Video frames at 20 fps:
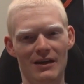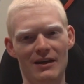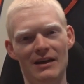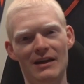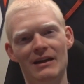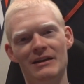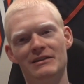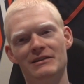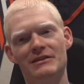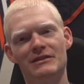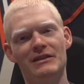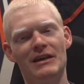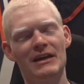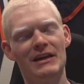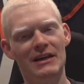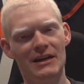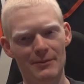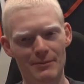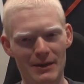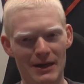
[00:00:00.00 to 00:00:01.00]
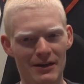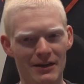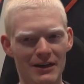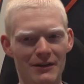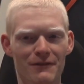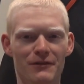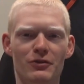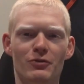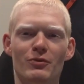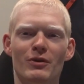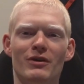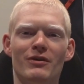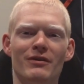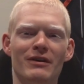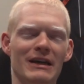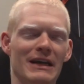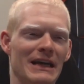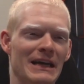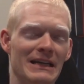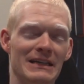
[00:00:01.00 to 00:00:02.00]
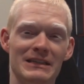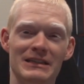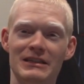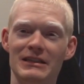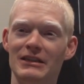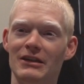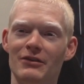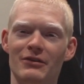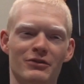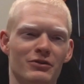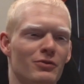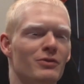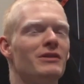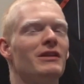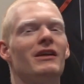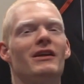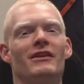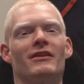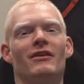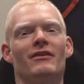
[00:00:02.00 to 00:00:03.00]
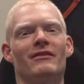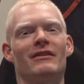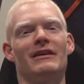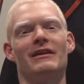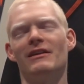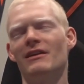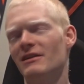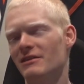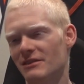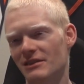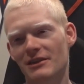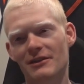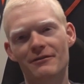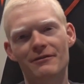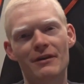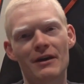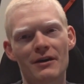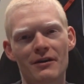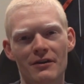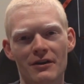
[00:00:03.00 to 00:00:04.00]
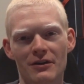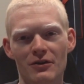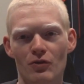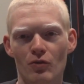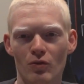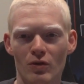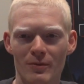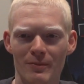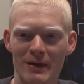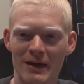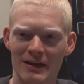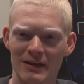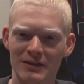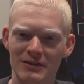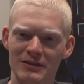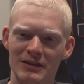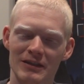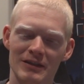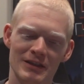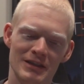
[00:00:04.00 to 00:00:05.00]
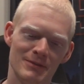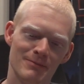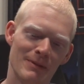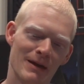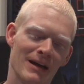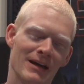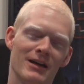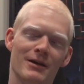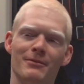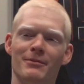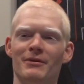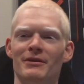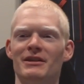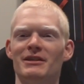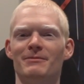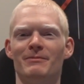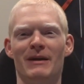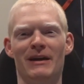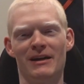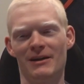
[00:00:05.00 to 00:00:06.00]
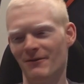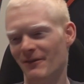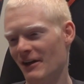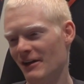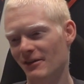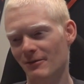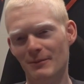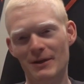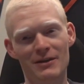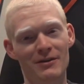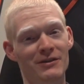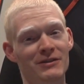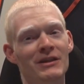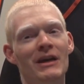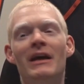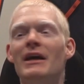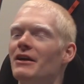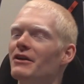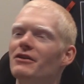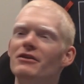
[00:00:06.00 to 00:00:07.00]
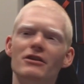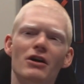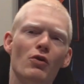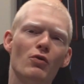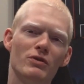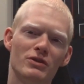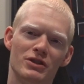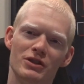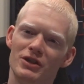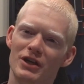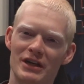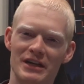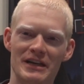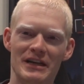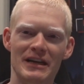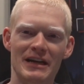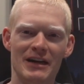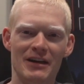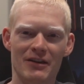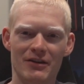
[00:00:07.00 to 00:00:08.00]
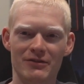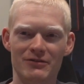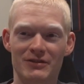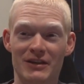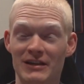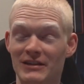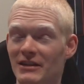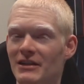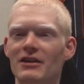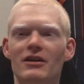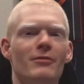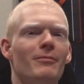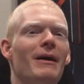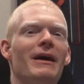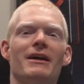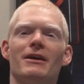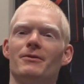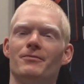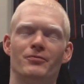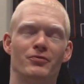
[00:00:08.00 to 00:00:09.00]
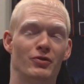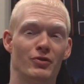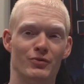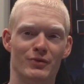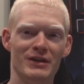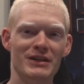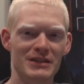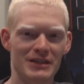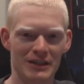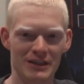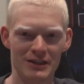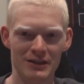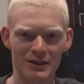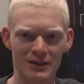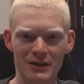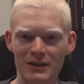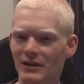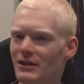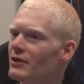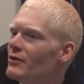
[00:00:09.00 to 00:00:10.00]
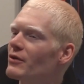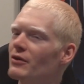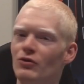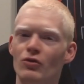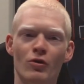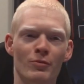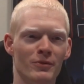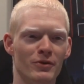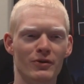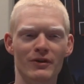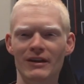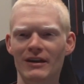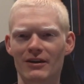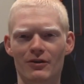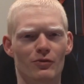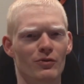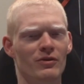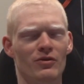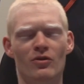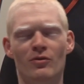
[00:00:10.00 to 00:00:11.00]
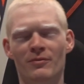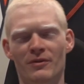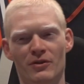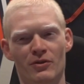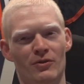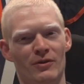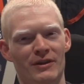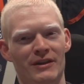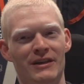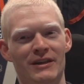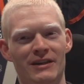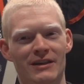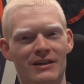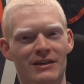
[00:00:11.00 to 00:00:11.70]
excited about, if you will, is, you know, there's always a lot of talk like, let's get a veteran quarterback. Let's get this backup or this backup. Fact of the matter is, you know what you're going to get out of those guys. And they're a backup for a reason. You want Colt McCoy? No, I don't want Colt McCoy.